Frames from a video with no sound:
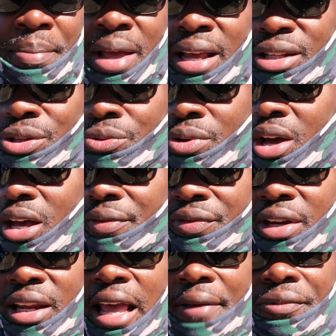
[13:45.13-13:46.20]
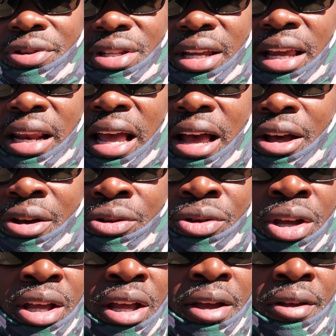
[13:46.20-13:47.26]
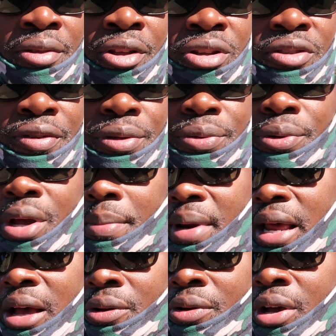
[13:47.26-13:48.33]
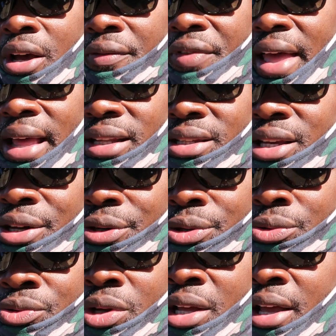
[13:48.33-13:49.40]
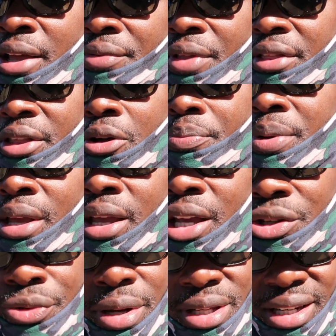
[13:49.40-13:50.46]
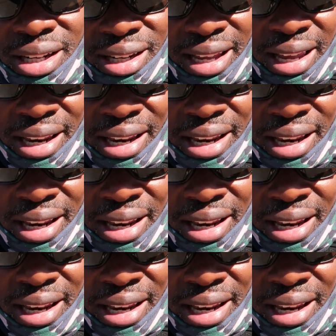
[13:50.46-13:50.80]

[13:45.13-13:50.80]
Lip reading: I'm not too confident after seeing how those fish were coming out of that tunnel that they'll be interested in